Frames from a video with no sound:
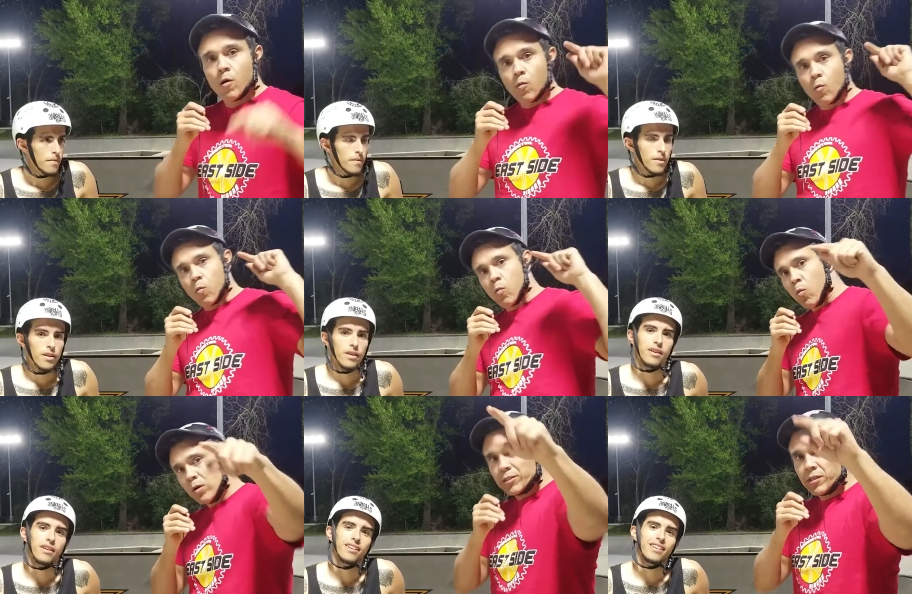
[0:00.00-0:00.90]

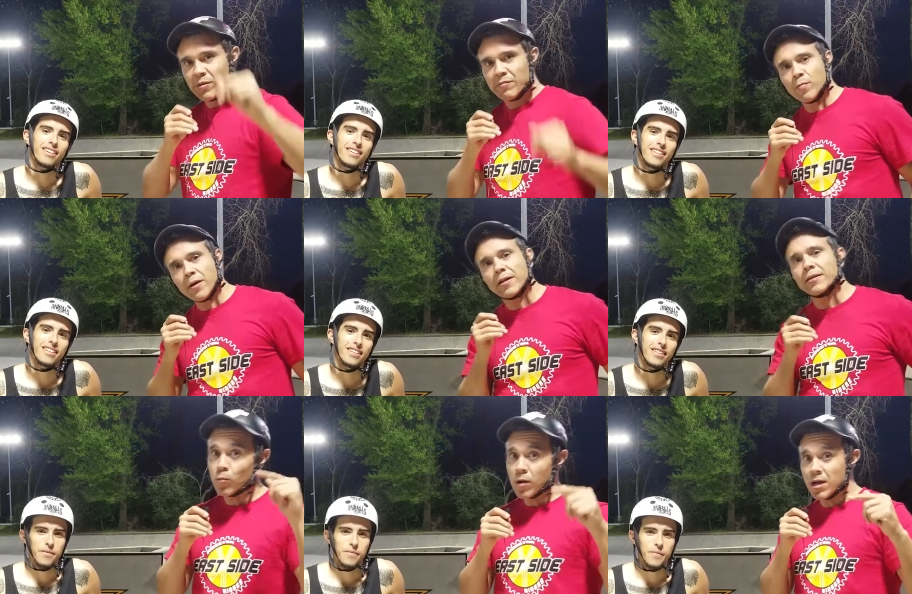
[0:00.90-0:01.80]
Speaker 1: What's up, everybody?
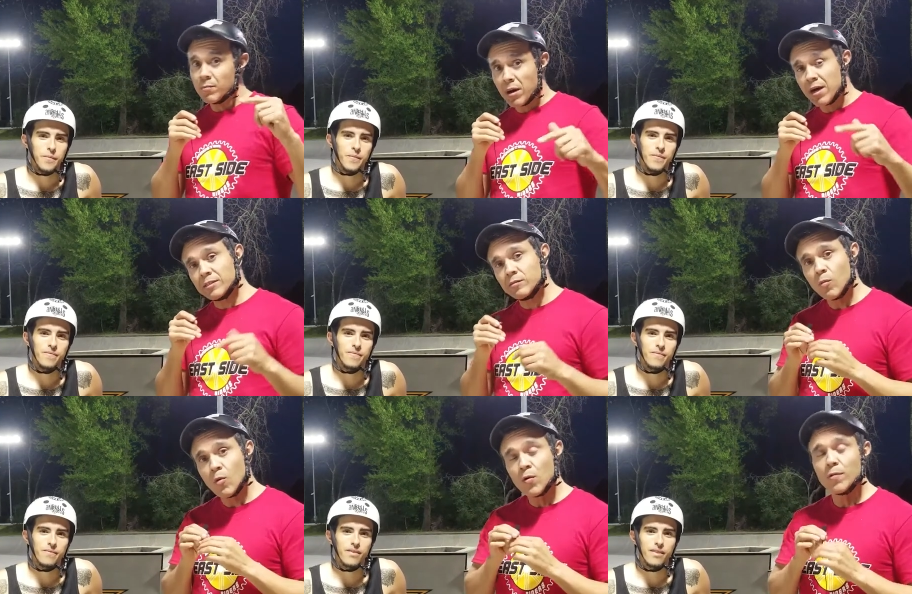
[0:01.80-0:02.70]
Ride Bikes
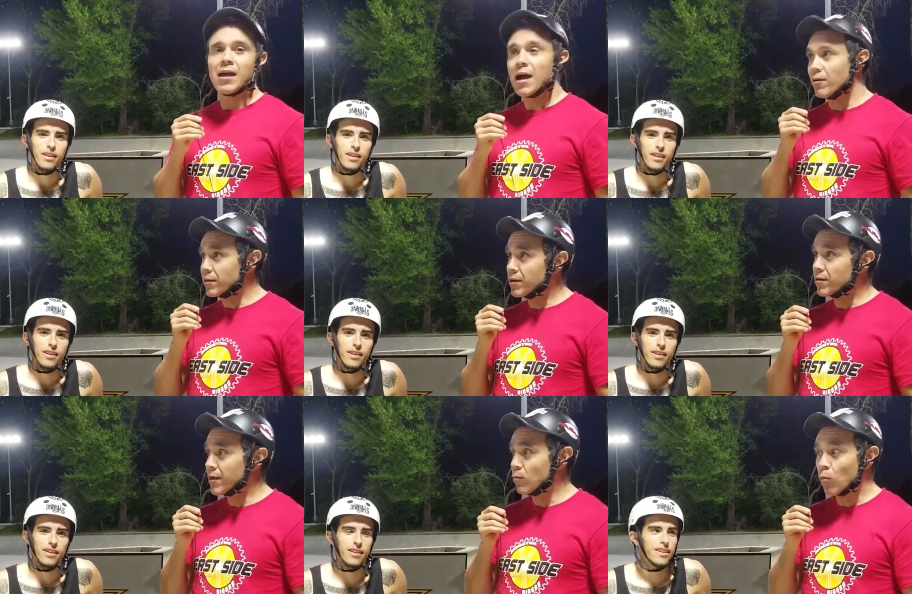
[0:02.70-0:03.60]
More out here
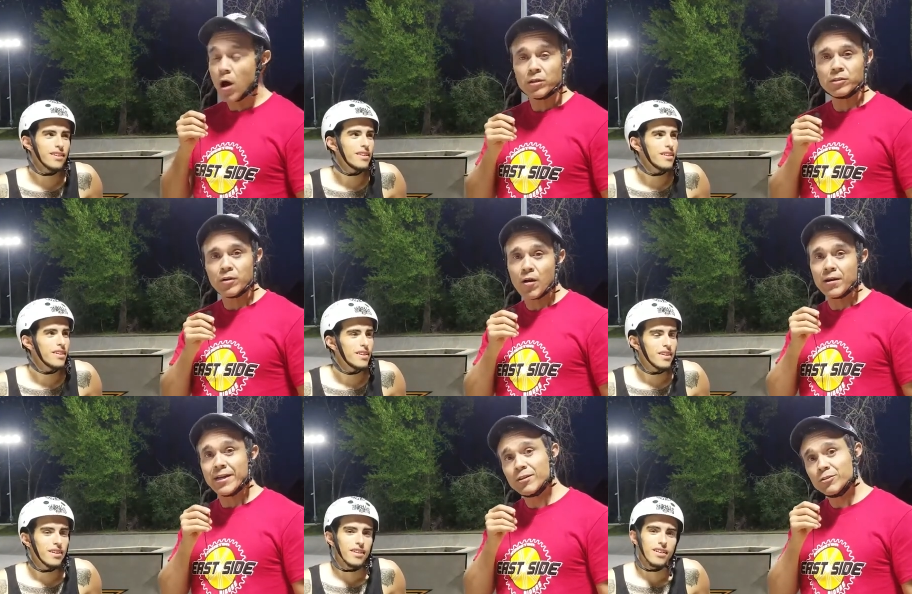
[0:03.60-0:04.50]
at Rockstar
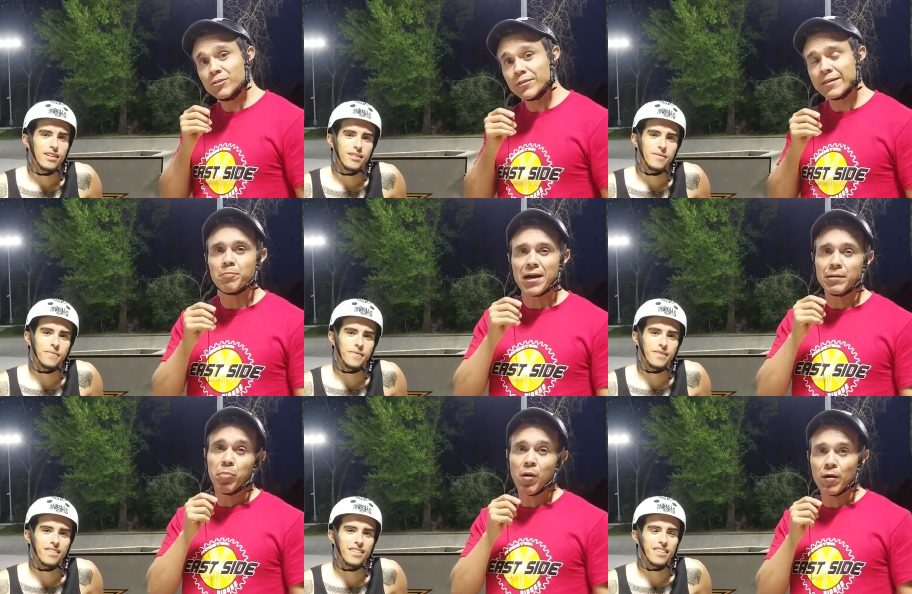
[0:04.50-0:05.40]
Energy Drink Bike
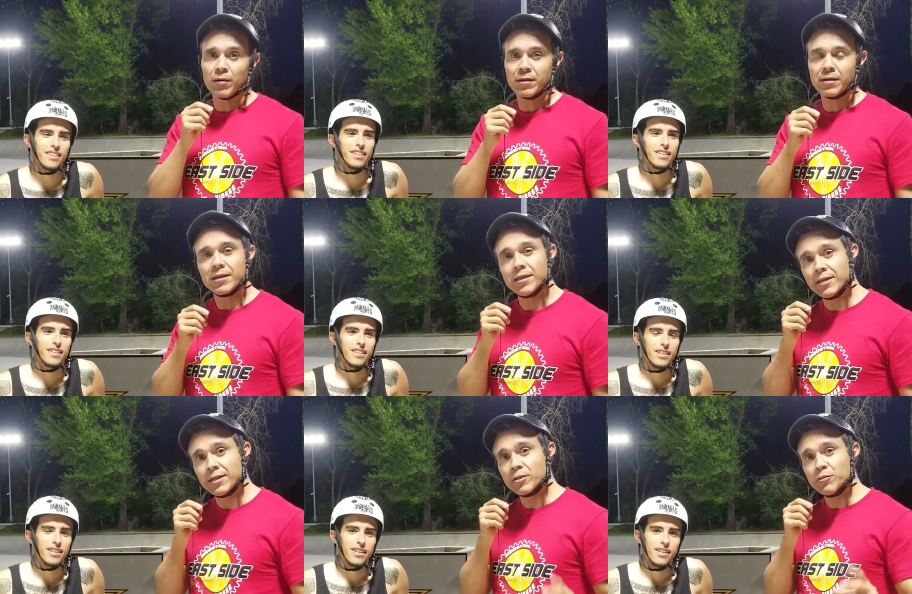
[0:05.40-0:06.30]
Park
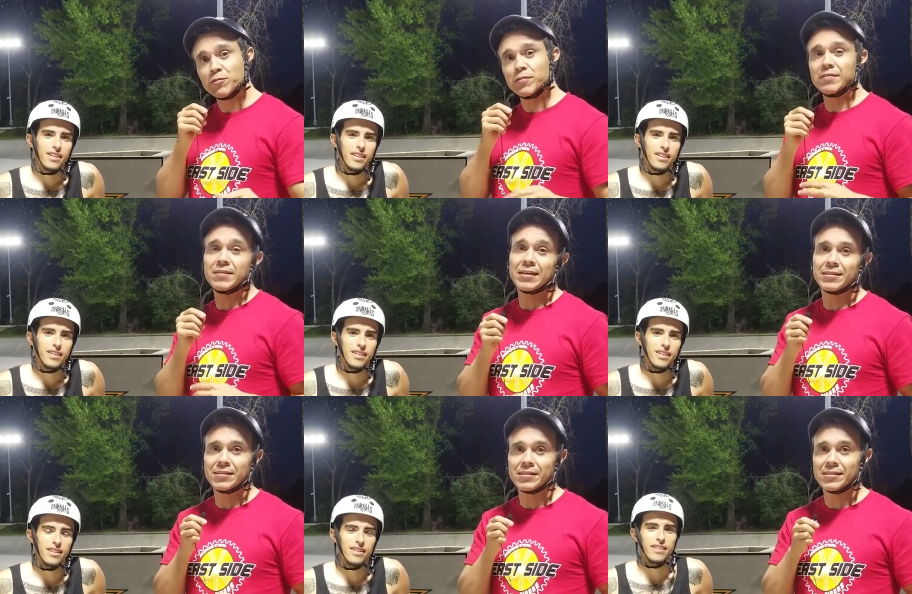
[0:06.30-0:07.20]
in Houston,
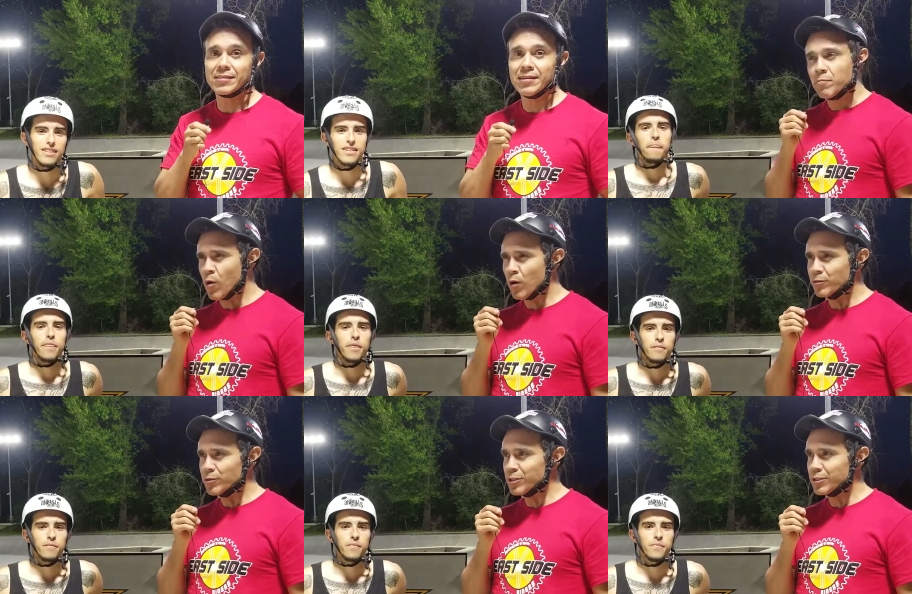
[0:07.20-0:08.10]
Texas,
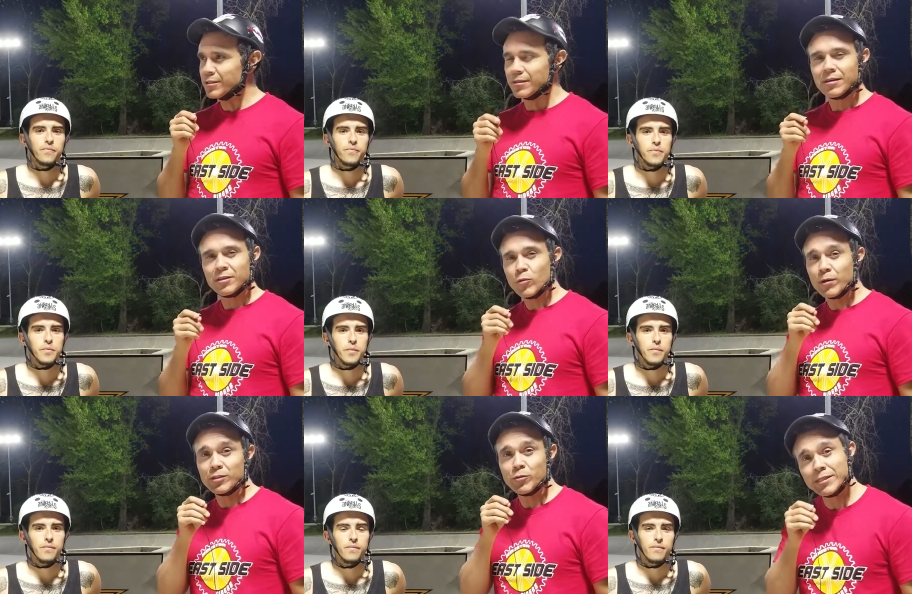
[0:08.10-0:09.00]
March
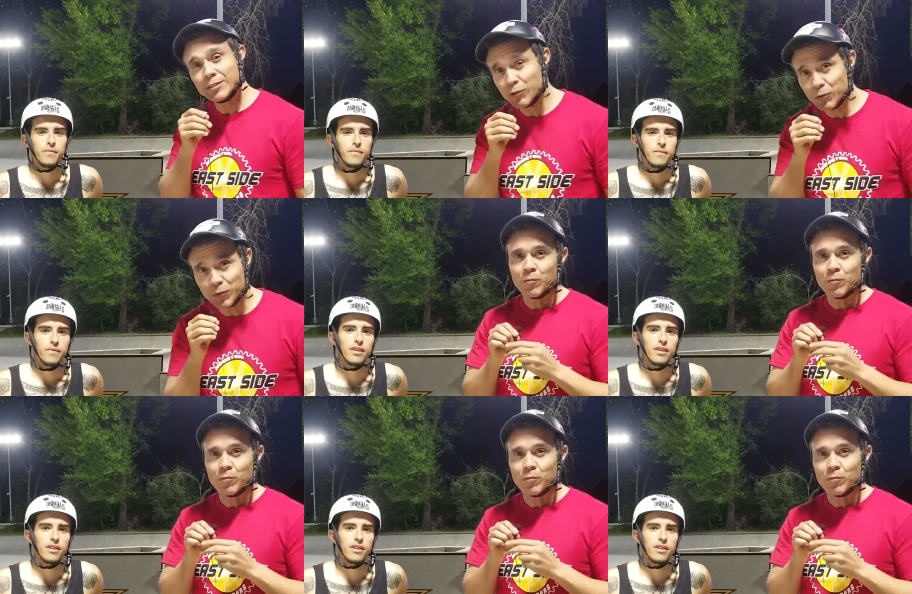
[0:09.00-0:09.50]
2022.